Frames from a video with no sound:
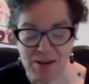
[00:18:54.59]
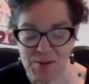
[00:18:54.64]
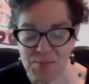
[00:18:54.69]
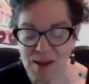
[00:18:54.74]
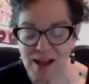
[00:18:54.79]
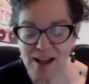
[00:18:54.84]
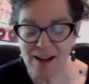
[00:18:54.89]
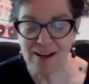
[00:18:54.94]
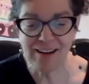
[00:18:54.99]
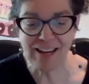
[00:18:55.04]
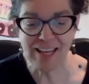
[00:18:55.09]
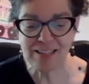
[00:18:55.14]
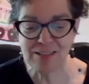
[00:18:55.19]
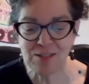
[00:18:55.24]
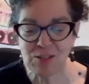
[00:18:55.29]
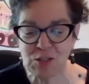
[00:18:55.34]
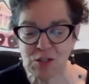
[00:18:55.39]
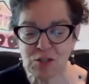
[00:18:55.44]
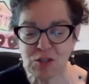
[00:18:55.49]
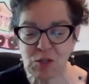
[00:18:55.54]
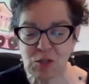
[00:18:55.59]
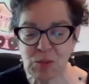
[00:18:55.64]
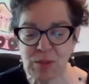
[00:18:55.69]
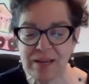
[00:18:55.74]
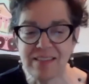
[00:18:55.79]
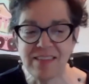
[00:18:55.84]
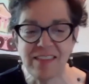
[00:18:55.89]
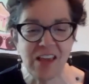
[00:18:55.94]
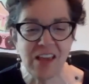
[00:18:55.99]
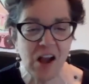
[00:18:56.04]
about is you're
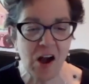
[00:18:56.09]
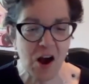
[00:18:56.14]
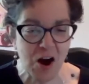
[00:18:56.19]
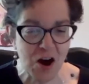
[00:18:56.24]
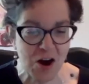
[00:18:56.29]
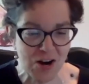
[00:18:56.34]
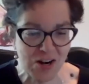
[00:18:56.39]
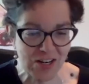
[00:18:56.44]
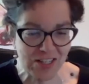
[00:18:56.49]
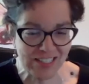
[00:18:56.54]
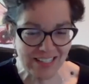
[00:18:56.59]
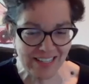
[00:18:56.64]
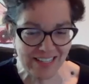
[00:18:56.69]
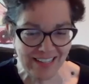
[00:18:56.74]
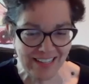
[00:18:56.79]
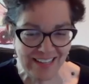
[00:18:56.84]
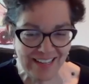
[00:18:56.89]
doing the art